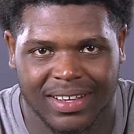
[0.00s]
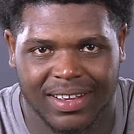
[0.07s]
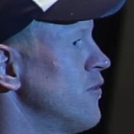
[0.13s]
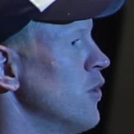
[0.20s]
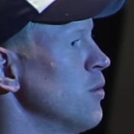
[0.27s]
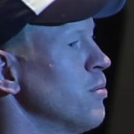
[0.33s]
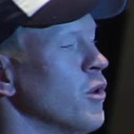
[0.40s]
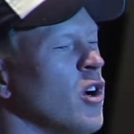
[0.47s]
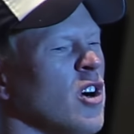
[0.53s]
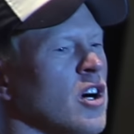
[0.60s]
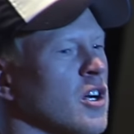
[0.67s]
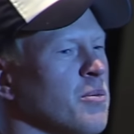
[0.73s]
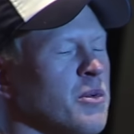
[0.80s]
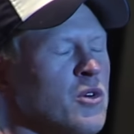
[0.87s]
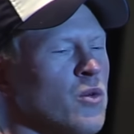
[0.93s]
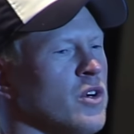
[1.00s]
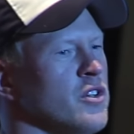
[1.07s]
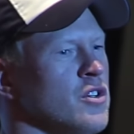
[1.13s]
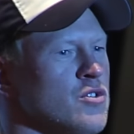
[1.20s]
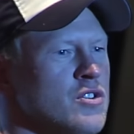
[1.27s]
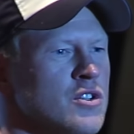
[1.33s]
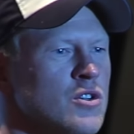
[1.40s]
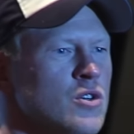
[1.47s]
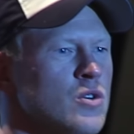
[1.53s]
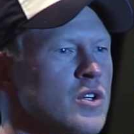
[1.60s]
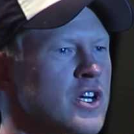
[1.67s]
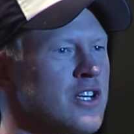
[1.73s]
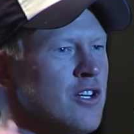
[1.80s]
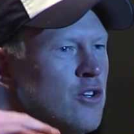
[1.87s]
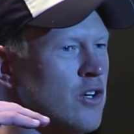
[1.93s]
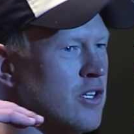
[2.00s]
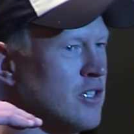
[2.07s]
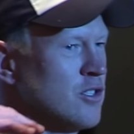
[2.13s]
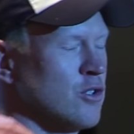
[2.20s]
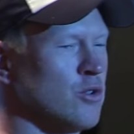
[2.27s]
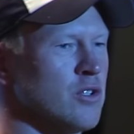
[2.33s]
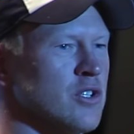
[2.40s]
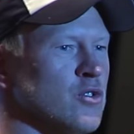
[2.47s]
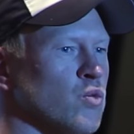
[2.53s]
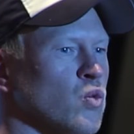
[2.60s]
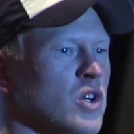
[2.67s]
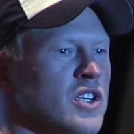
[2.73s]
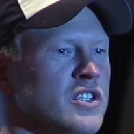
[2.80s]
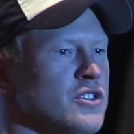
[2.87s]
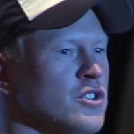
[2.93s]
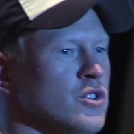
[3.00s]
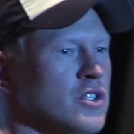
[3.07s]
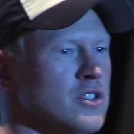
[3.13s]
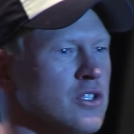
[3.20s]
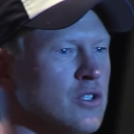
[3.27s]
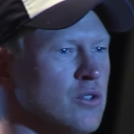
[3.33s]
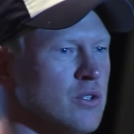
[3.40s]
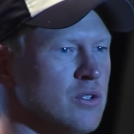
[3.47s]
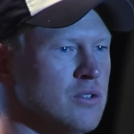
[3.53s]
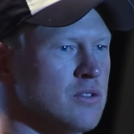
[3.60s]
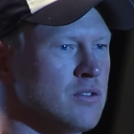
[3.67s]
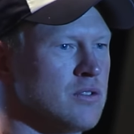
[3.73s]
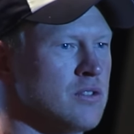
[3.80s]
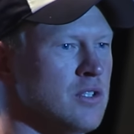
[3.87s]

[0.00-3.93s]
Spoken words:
Football ought to be what you do and you ought to do it as well as you can do it.